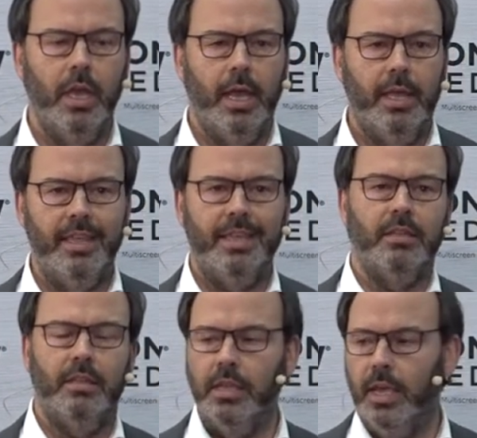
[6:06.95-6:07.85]
and at
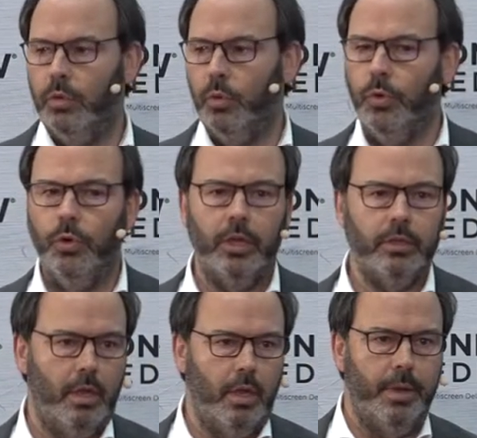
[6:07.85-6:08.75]
the end we
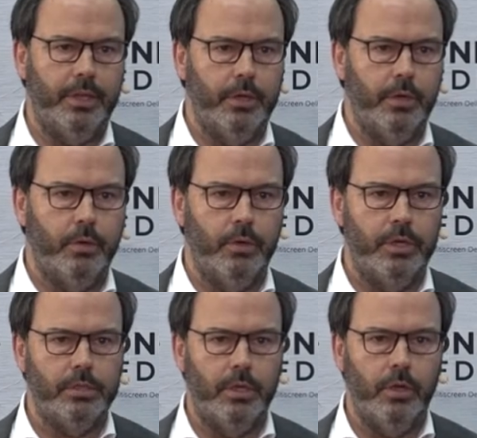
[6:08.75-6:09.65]
got a better
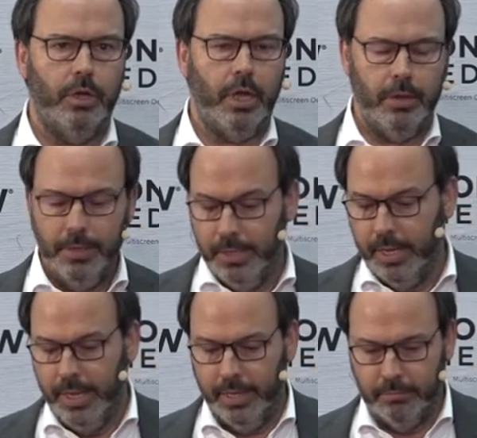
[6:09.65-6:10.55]
accuracy, okay? And